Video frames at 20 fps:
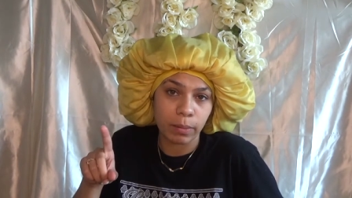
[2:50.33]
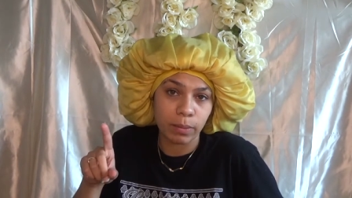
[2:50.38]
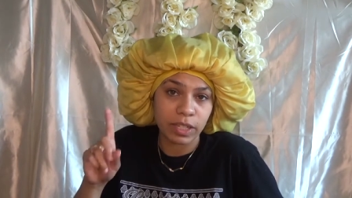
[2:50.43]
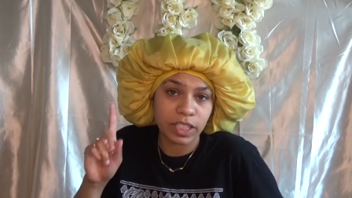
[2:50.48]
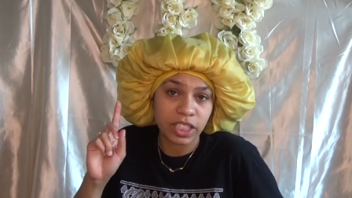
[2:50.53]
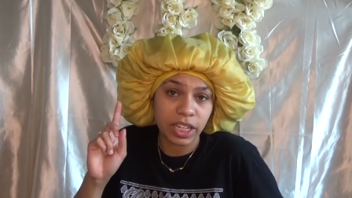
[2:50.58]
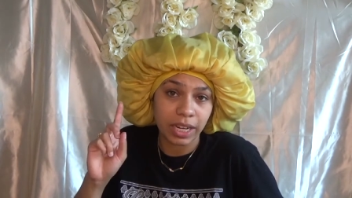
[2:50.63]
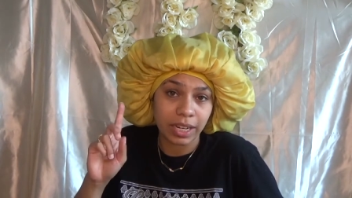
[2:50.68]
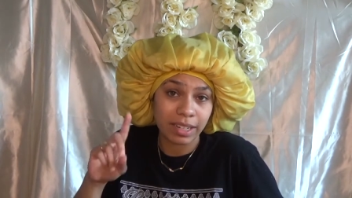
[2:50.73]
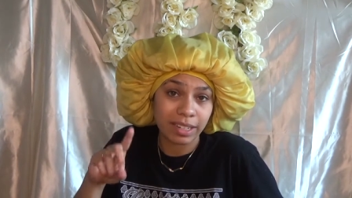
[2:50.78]

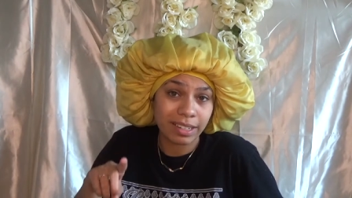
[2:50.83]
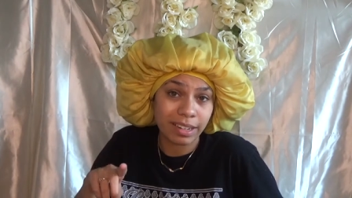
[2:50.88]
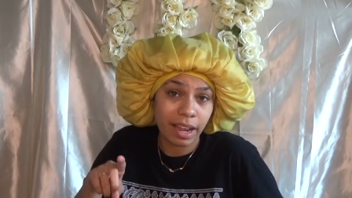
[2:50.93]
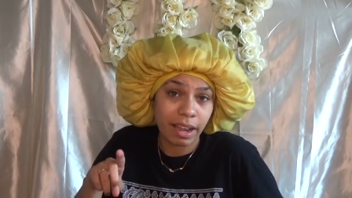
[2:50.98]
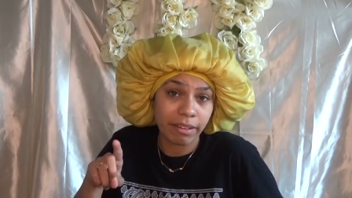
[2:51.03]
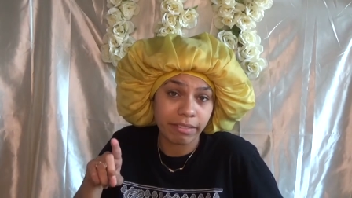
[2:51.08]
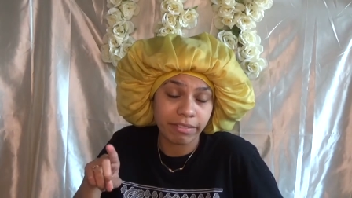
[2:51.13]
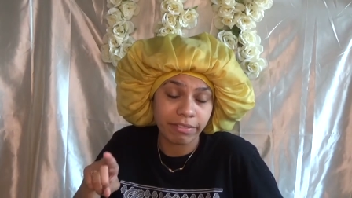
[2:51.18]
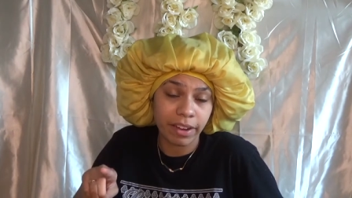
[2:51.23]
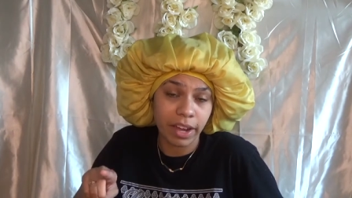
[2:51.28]
which I could
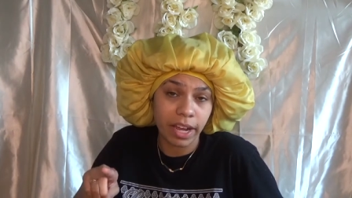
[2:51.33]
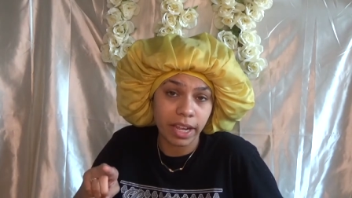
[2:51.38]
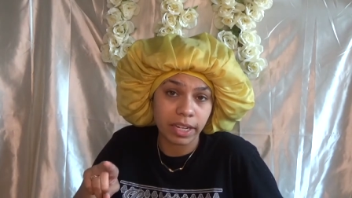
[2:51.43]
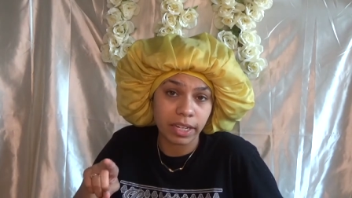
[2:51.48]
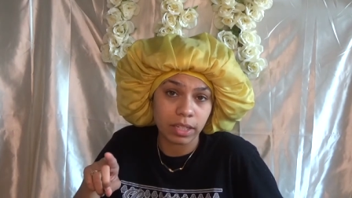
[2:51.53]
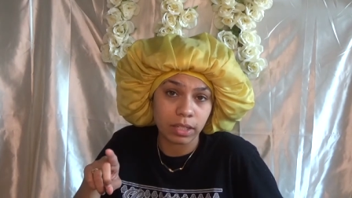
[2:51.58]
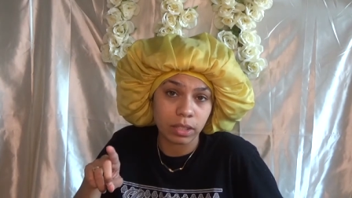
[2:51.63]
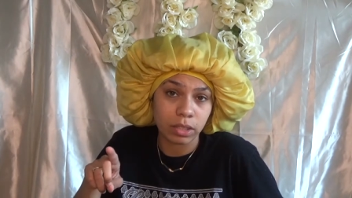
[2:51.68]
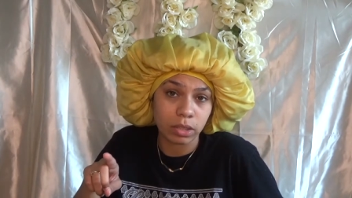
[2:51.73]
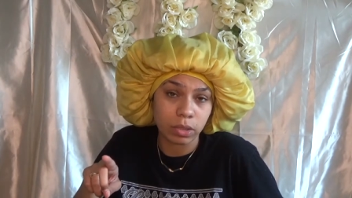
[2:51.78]
not
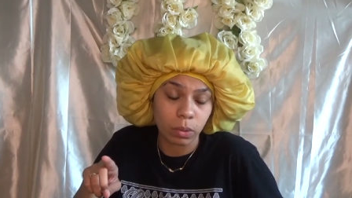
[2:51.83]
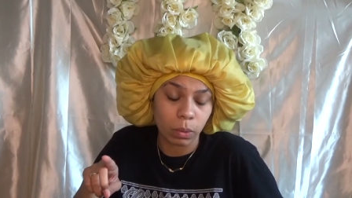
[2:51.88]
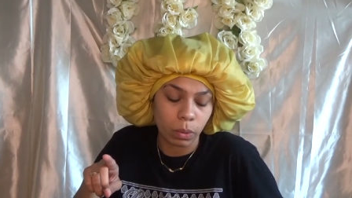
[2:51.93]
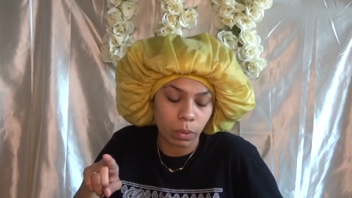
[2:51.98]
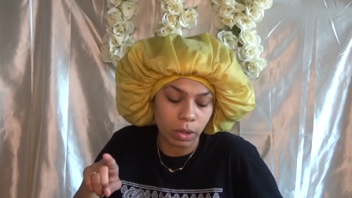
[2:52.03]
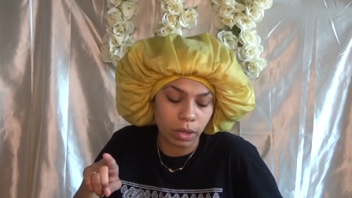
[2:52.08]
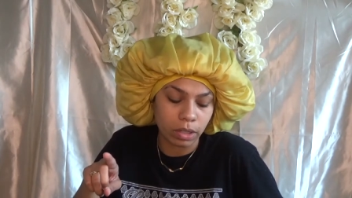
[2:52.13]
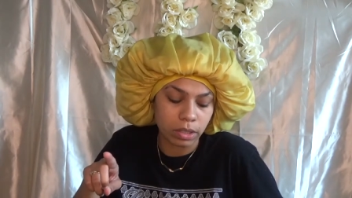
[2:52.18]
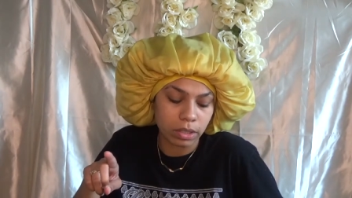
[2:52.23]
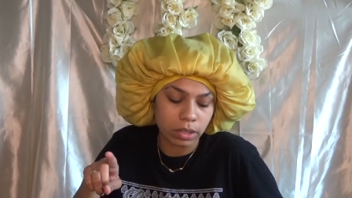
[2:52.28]
find in
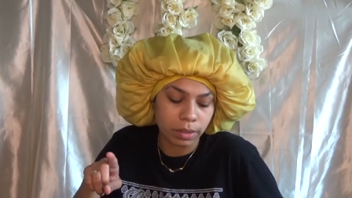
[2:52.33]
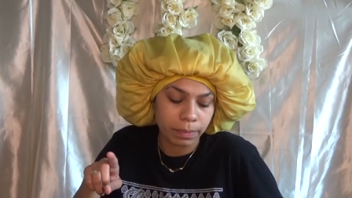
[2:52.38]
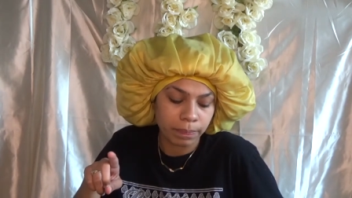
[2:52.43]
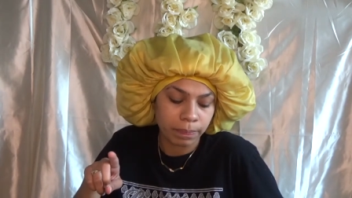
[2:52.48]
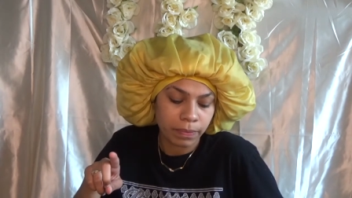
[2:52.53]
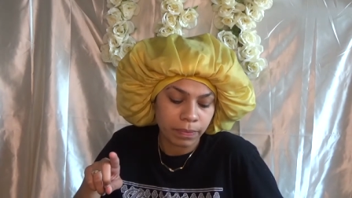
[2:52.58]
stores